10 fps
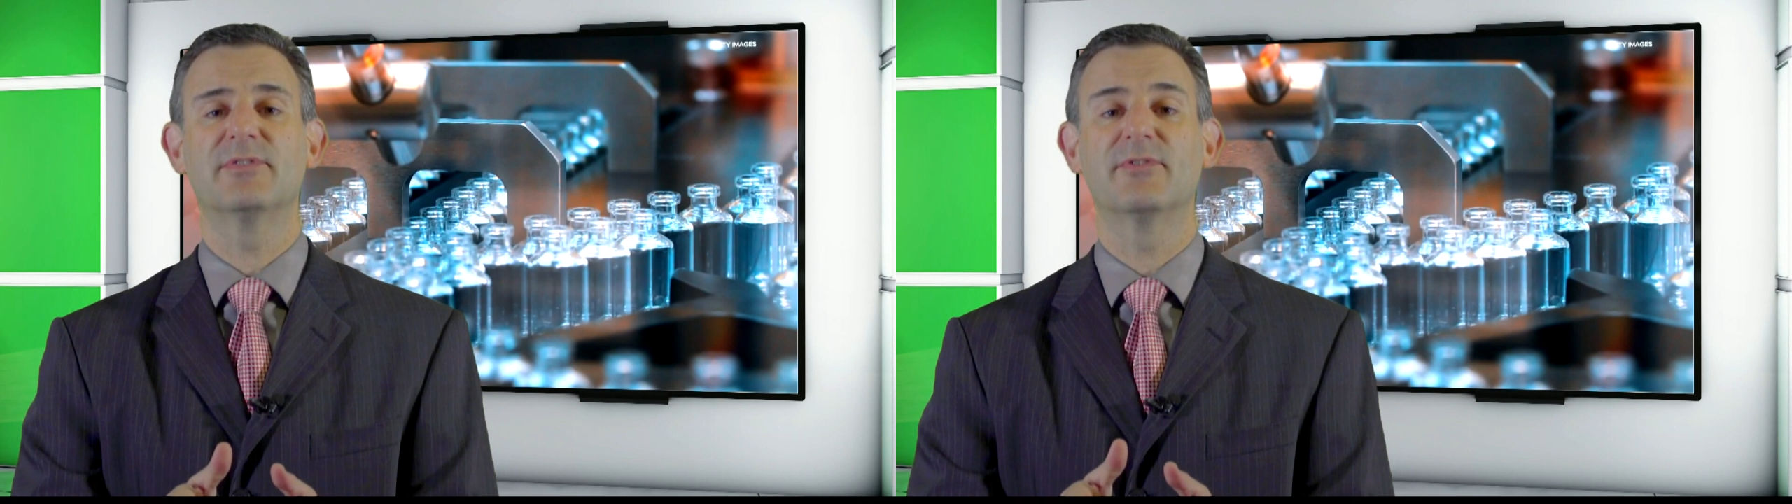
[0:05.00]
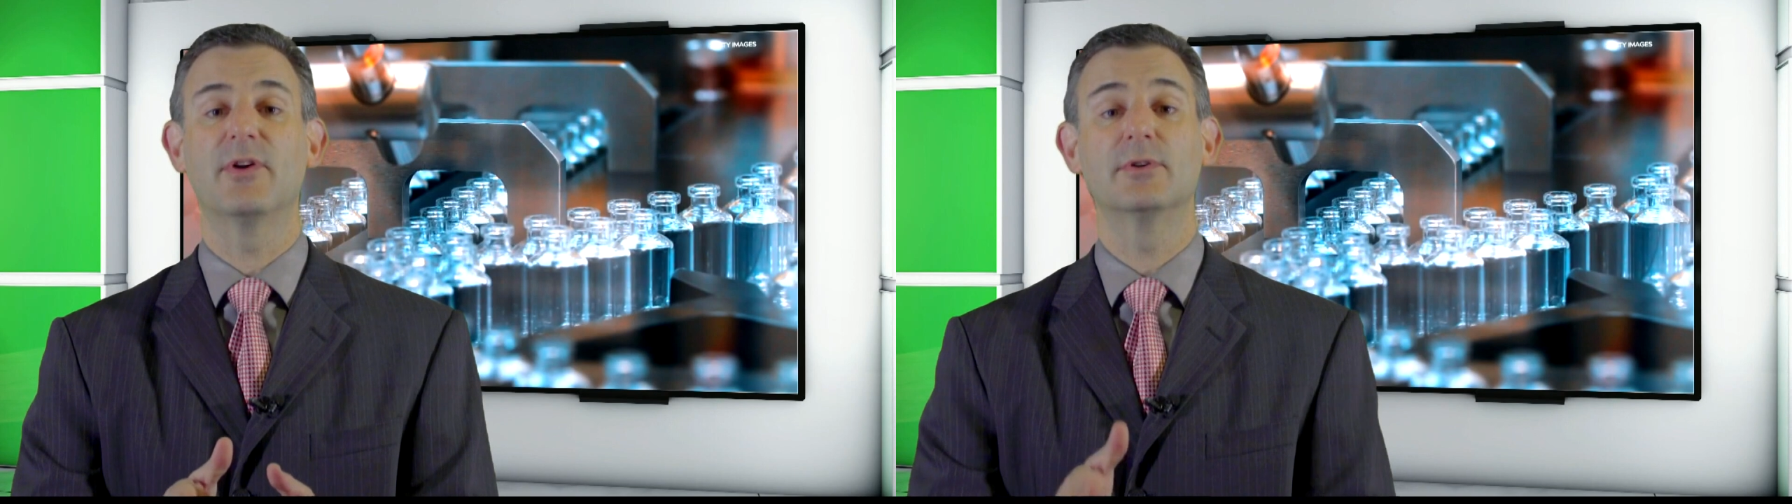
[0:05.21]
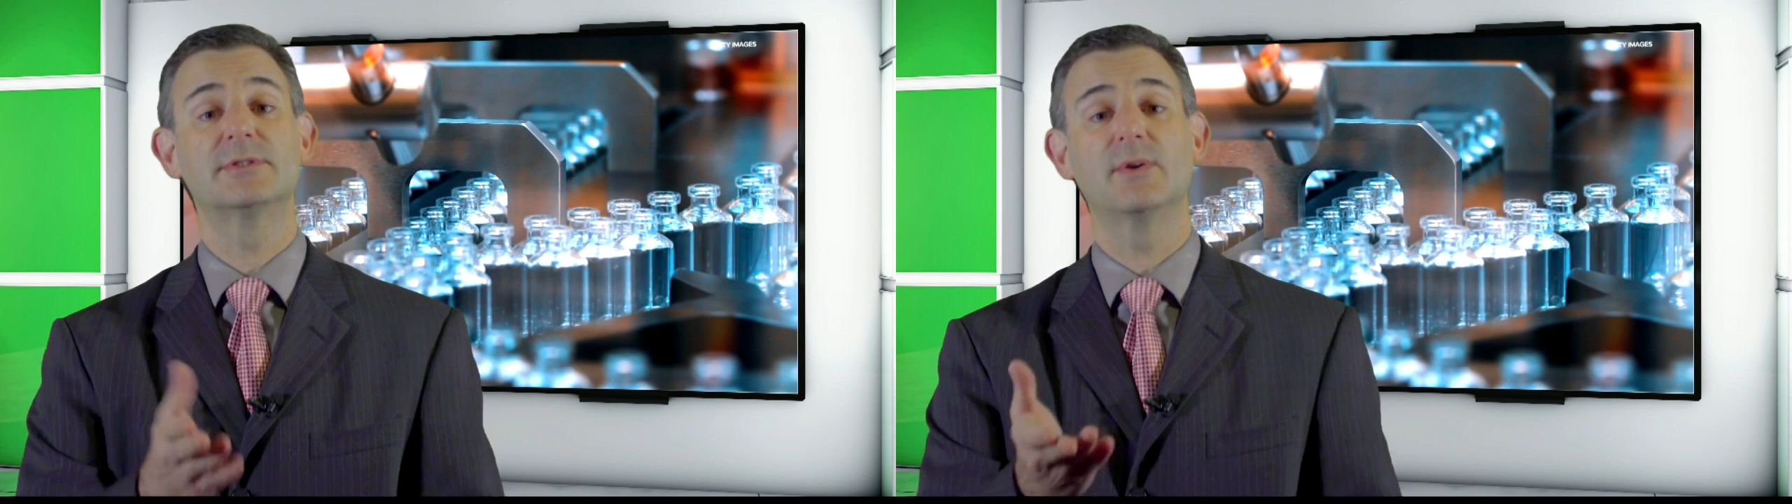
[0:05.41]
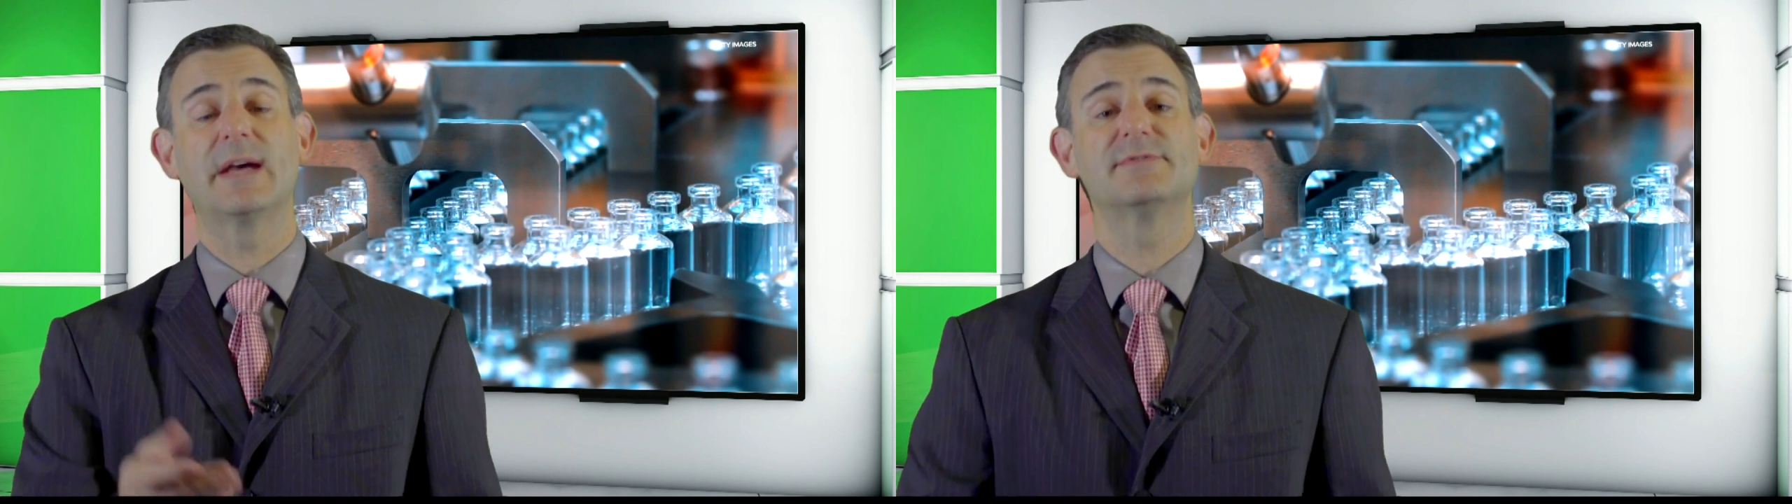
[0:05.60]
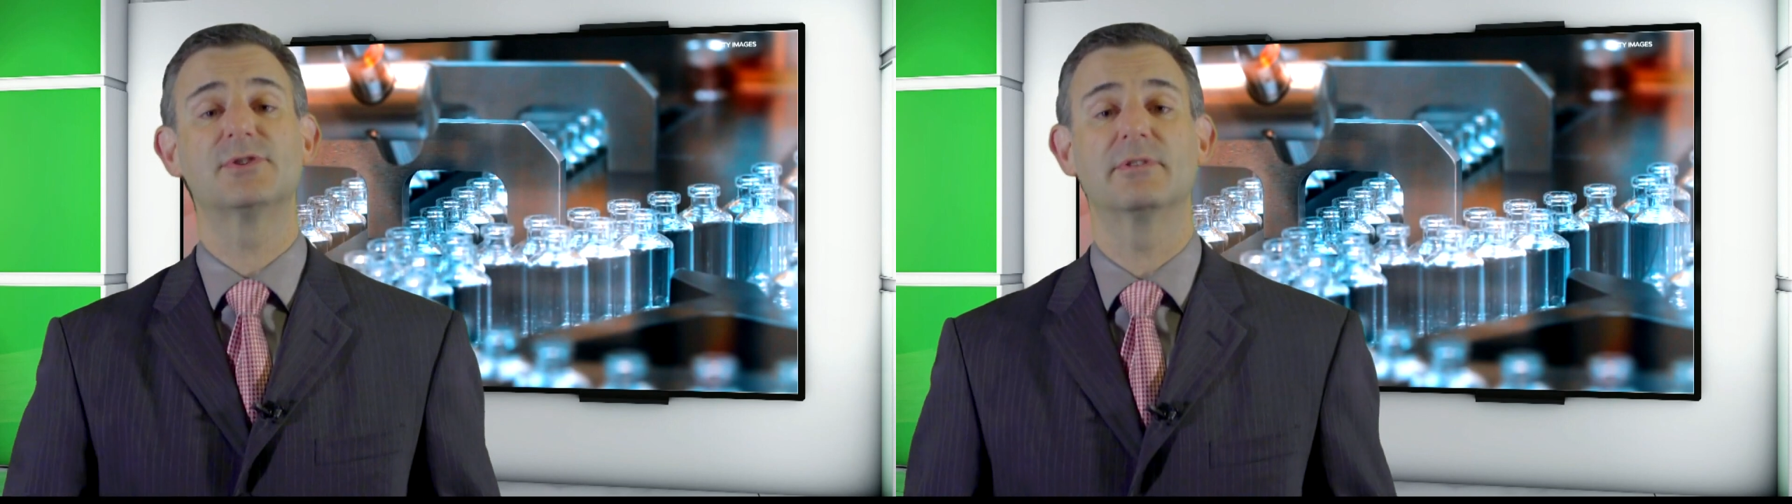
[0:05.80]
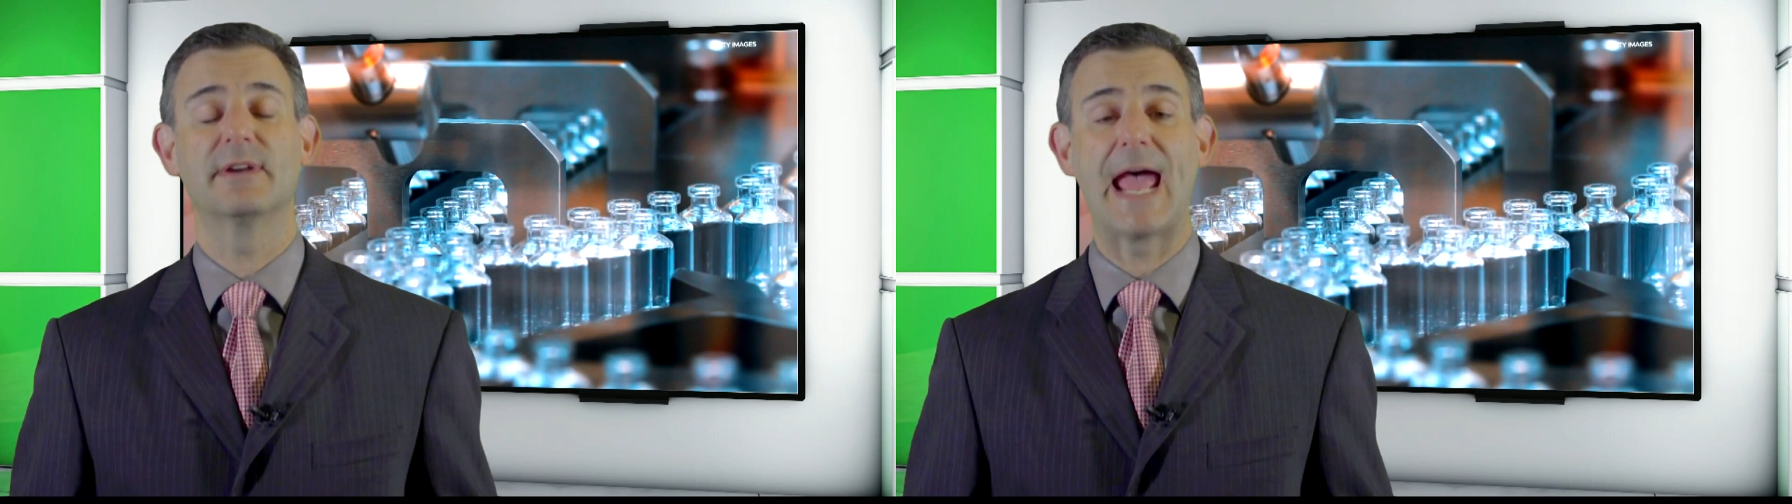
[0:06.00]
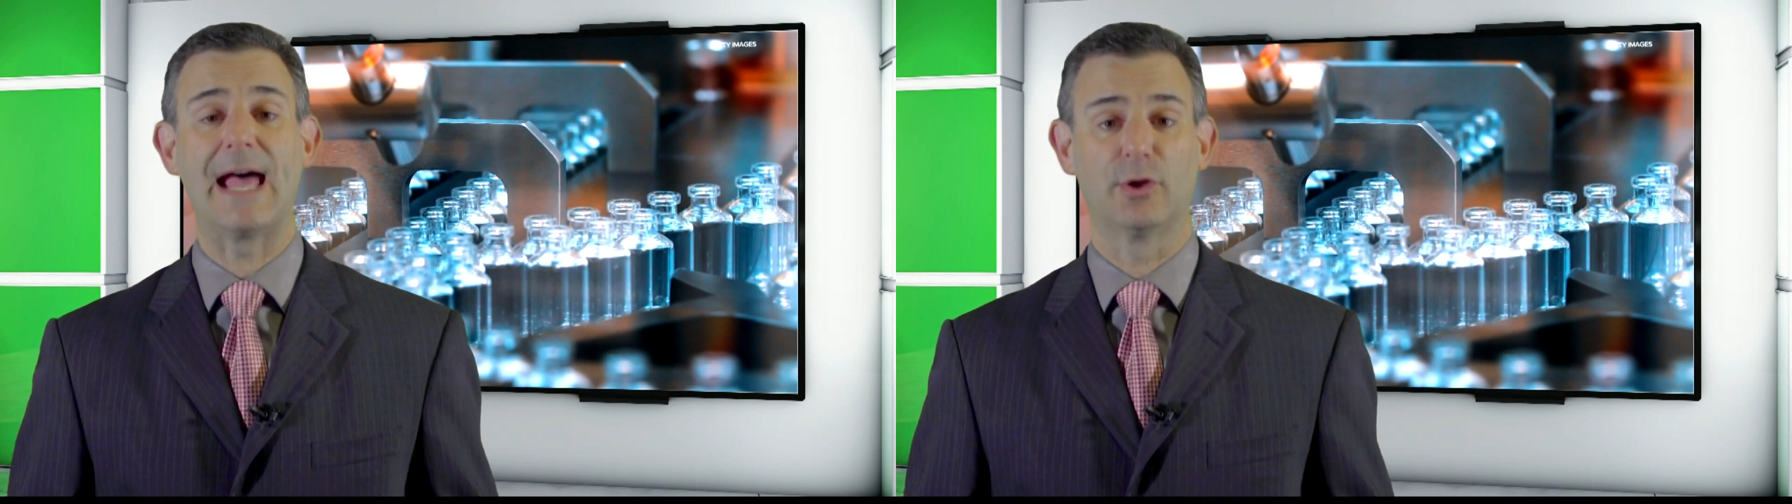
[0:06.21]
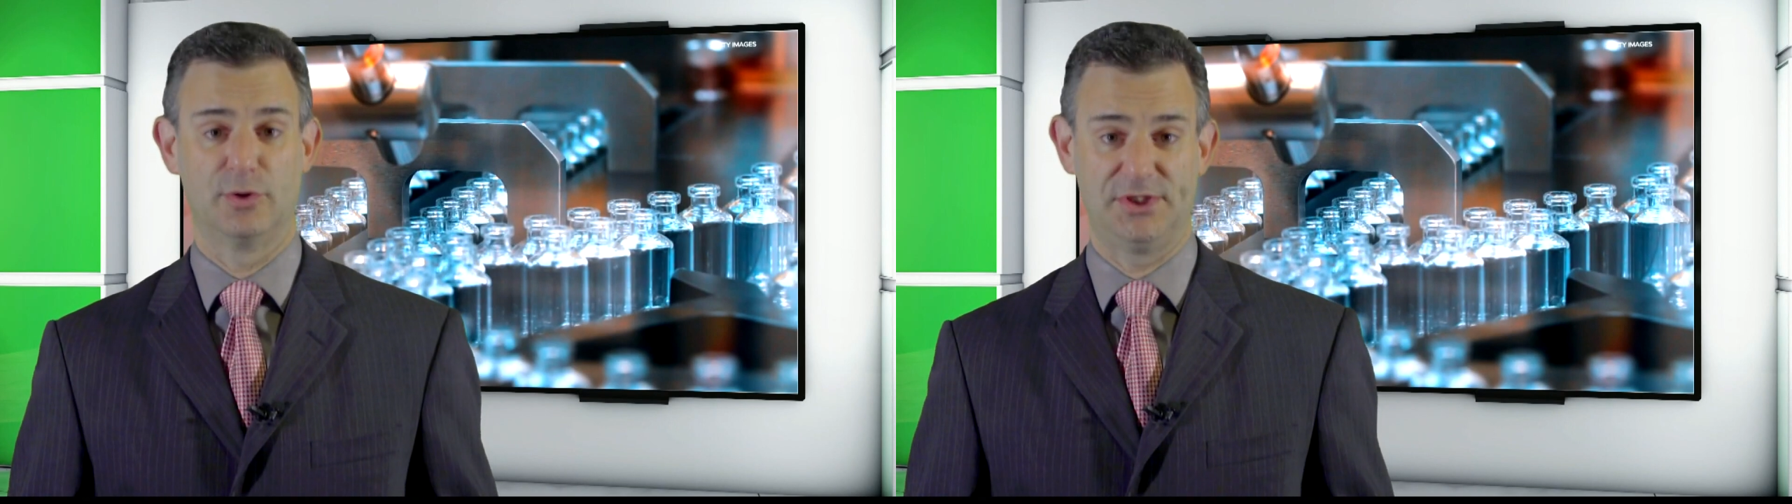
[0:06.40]
for folks who have certain
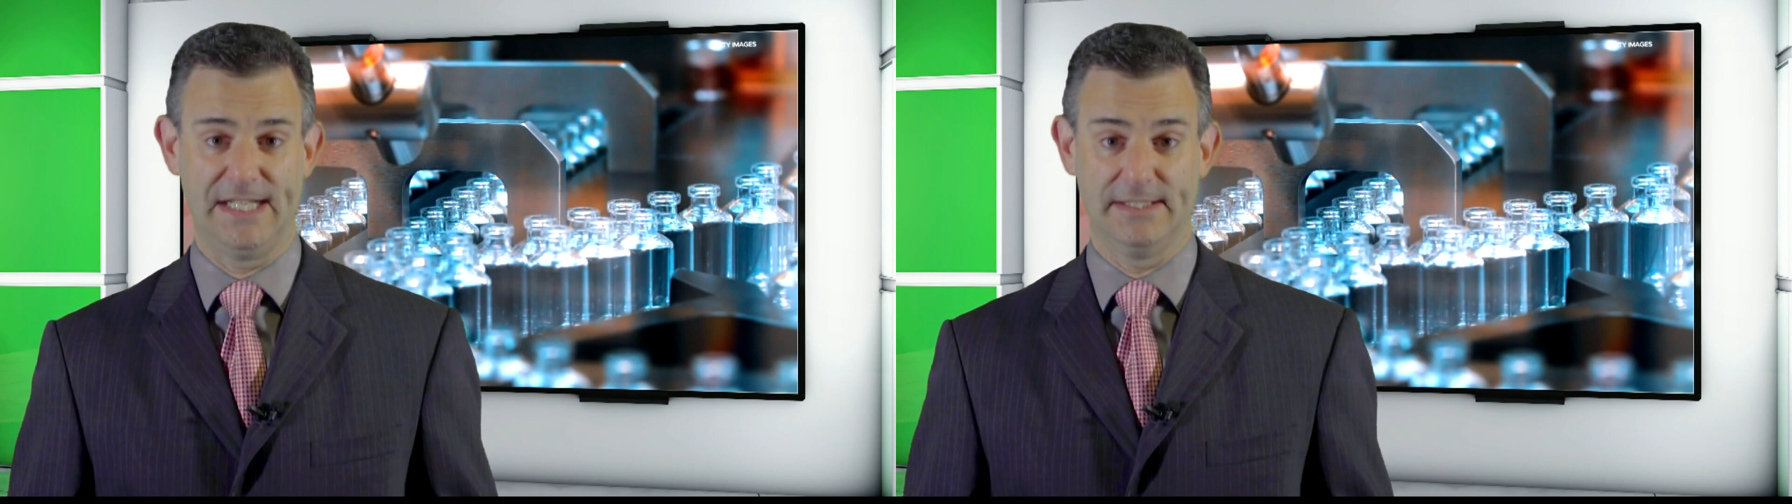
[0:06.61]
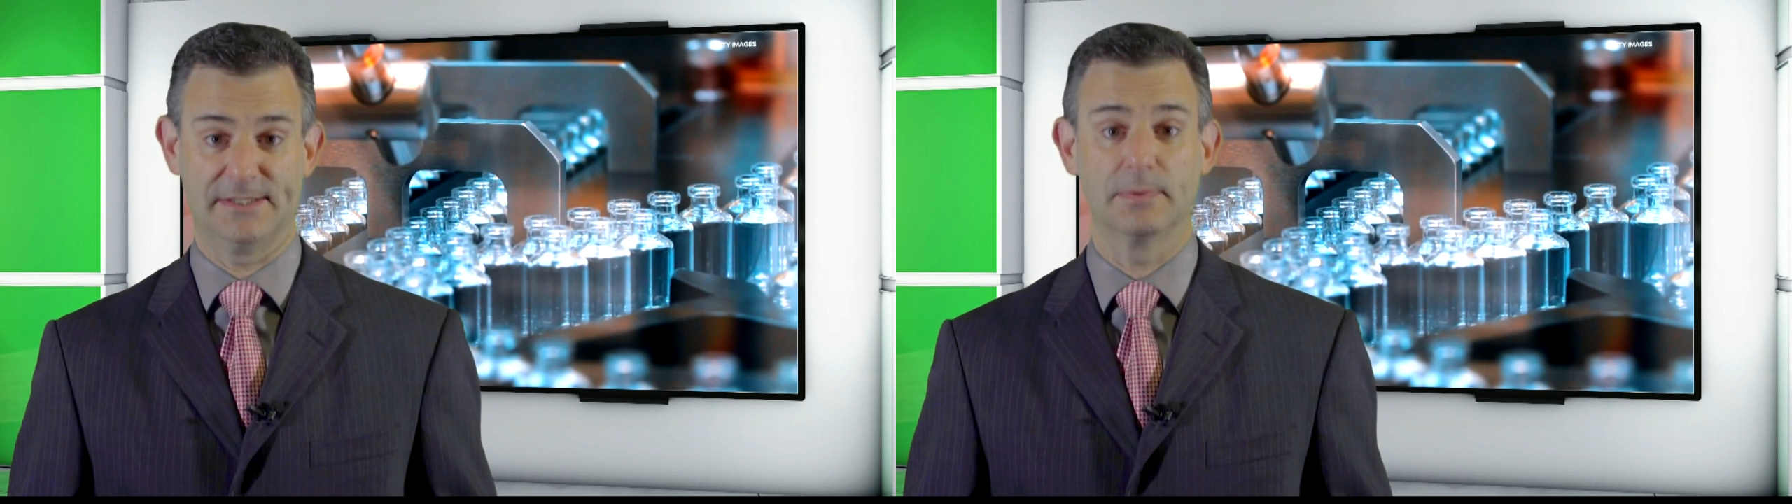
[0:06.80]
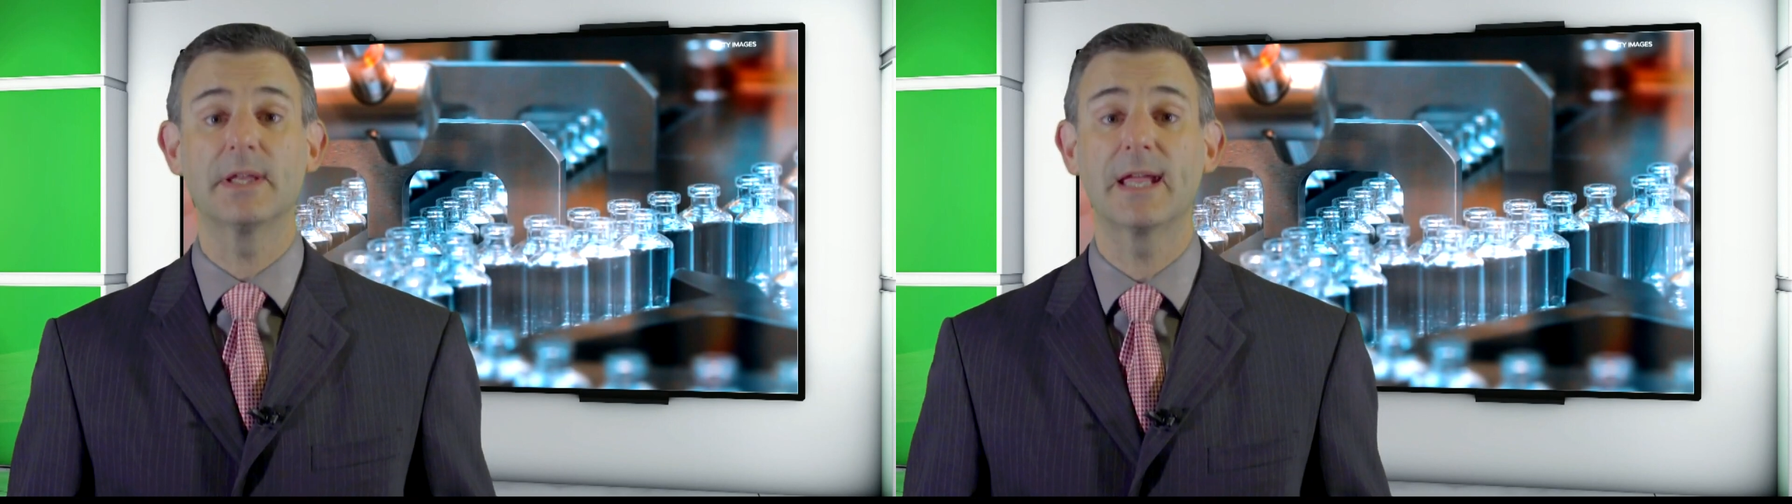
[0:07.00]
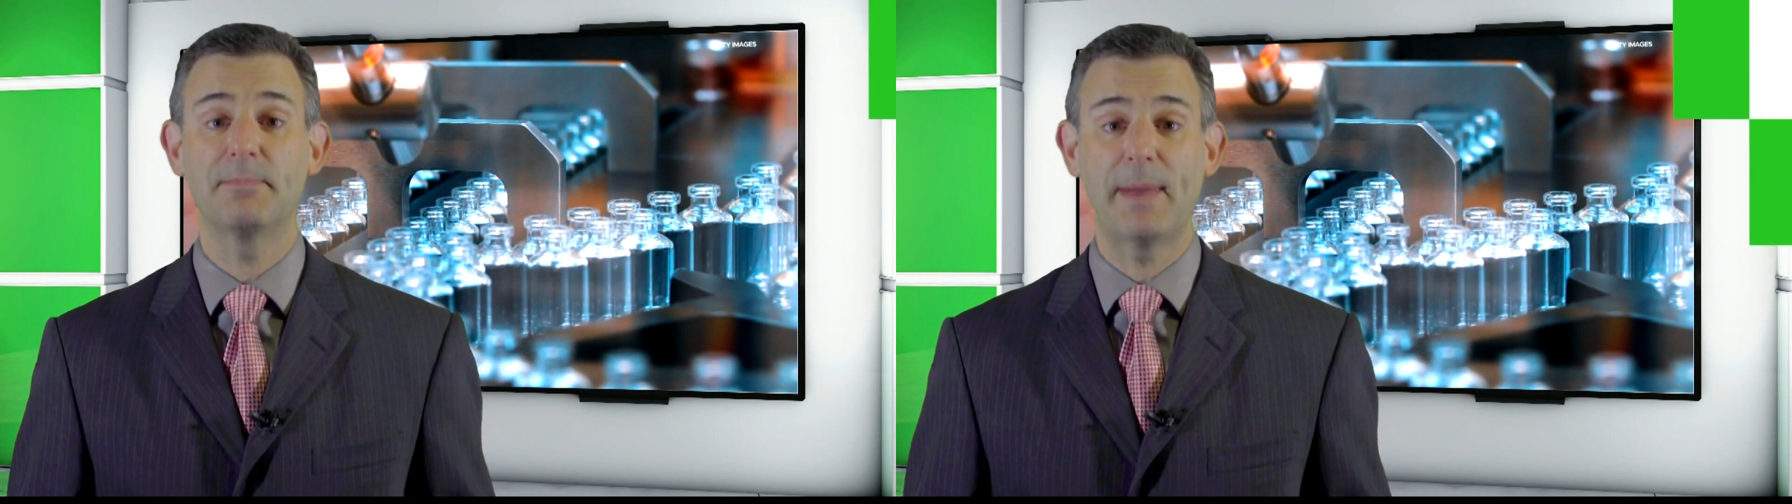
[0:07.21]
allergies, like